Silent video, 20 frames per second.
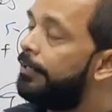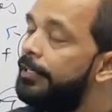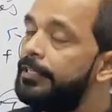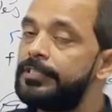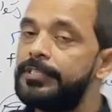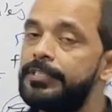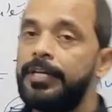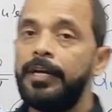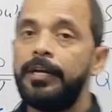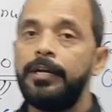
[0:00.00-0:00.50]

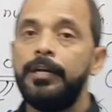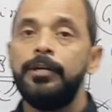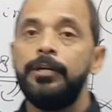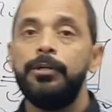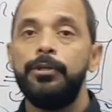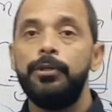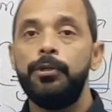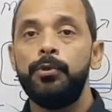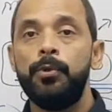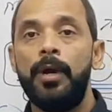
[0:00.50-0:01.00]
is there,
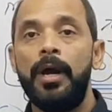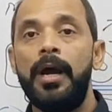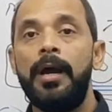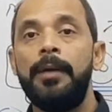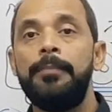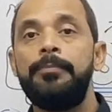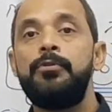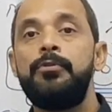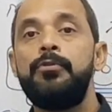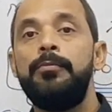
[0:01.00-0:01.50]
you
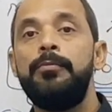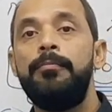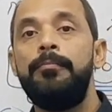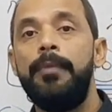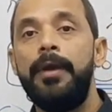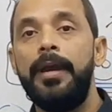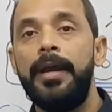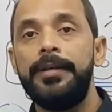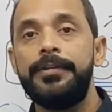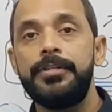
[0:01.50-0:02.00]
have to
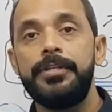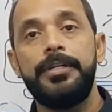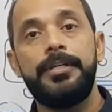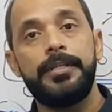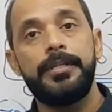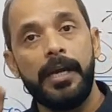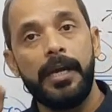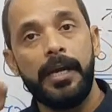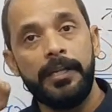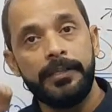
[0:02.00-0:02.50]
match
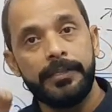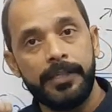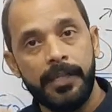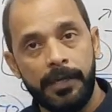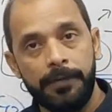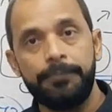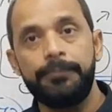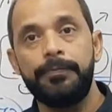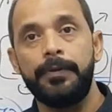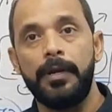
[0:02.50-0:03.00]
it and
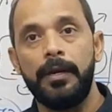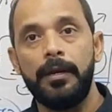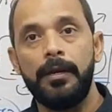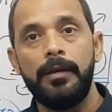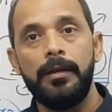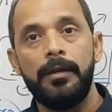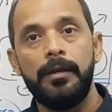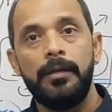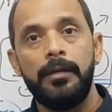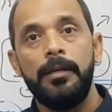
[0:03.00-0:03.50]
then fill.
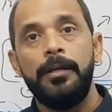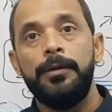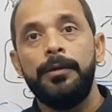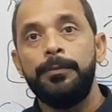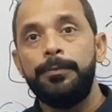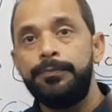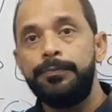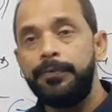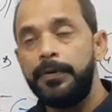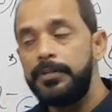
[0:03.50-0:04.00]

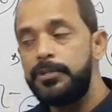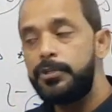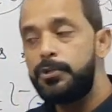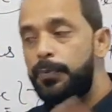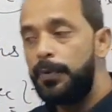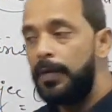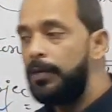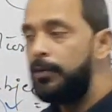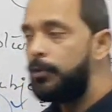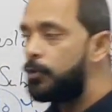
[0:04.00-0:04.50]
First
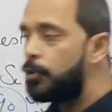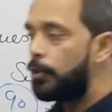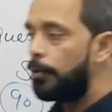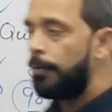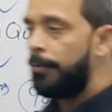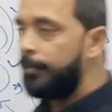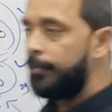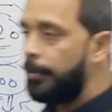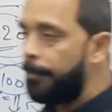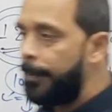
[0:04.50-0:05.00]
filling should
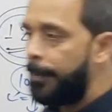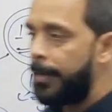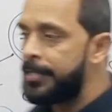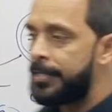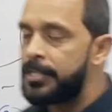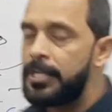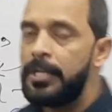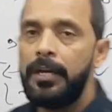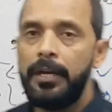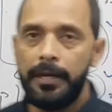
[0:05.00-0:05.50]
be with a
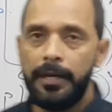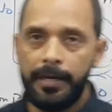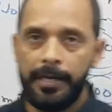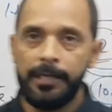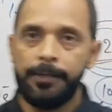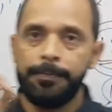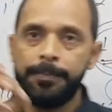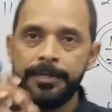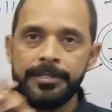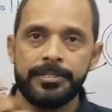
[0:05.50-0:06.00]
pencil,
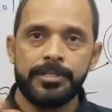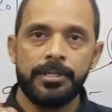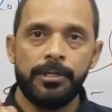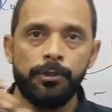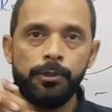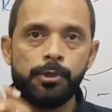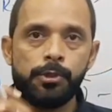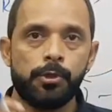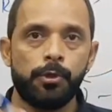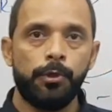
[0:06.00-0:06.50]
light pencil
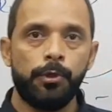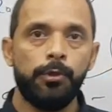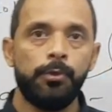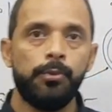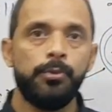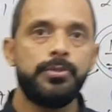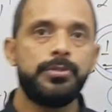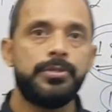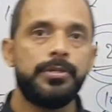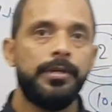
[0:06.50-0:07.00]
you should
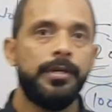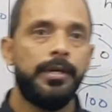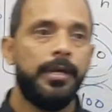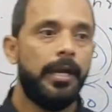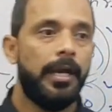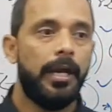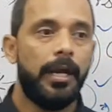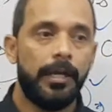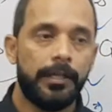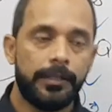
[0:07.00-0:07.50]
use,
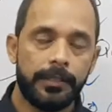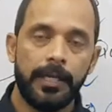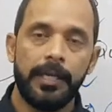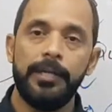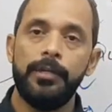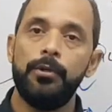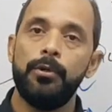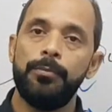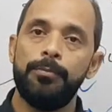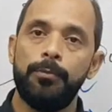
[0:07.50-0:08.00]
and
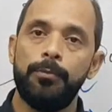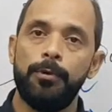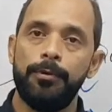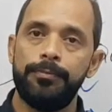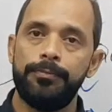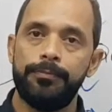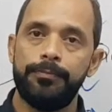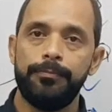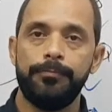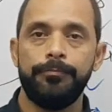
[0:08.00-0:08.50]
then you
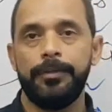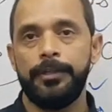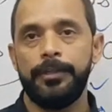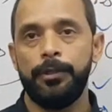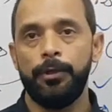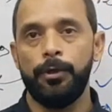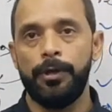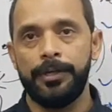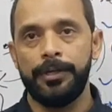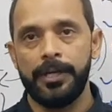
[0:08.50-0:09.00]
move with
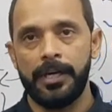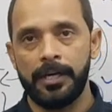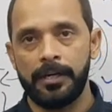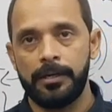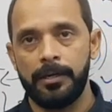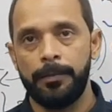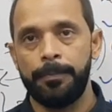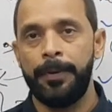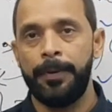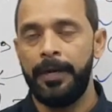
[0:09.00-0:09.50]
your
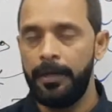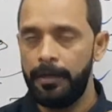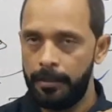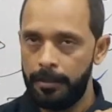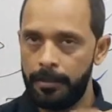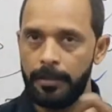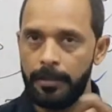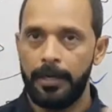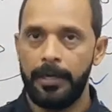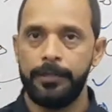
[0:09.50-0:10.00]
darker
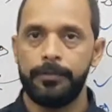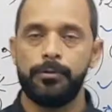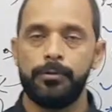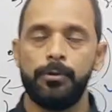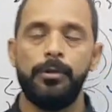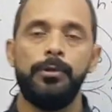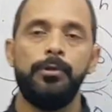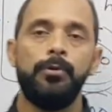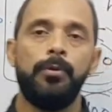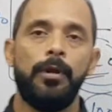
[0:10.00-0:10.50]
pen. I
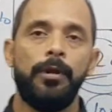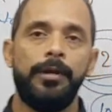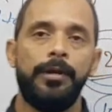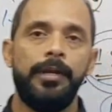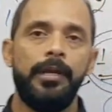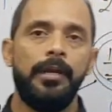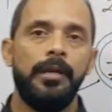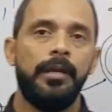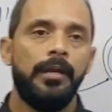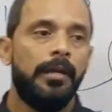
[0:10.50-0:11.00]
told you
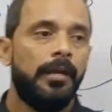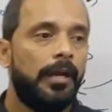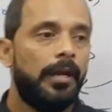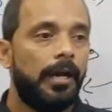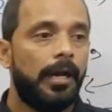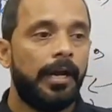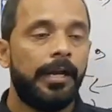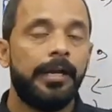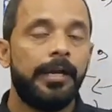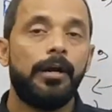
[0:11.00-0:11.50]
already.
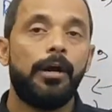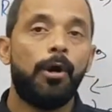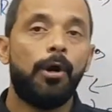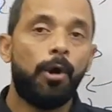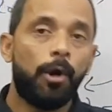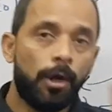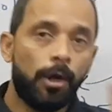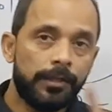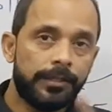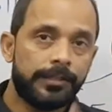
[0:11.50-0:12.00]
And
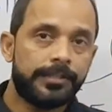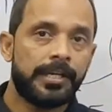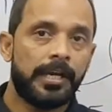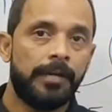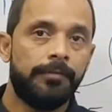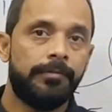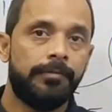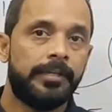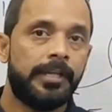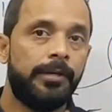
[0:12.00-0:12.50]
all the
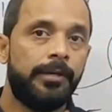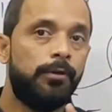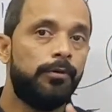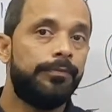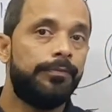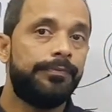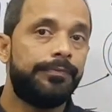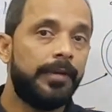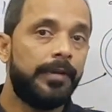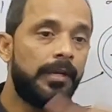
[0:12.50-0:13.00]
time, whether
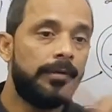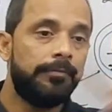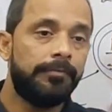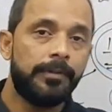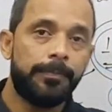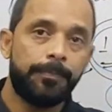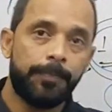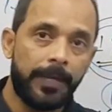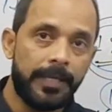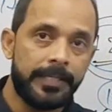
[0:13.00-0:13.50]
you filling
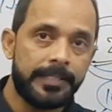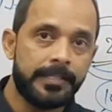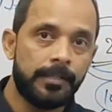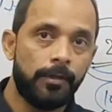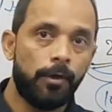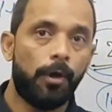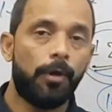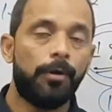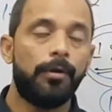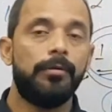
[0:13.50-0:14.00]
with
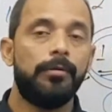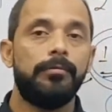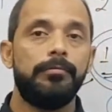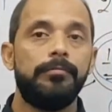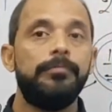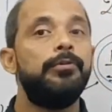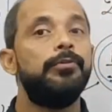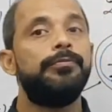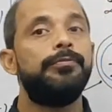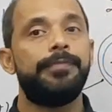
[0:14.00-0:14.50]
pencil or
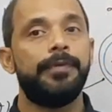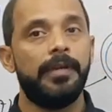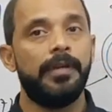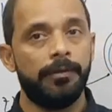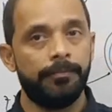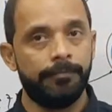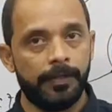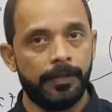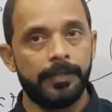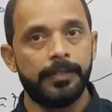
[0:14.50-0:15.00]
you
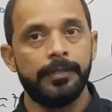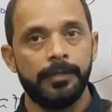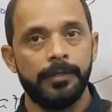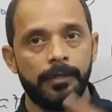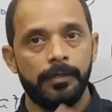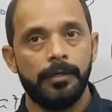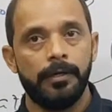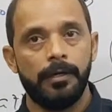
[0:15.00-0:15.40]
filling with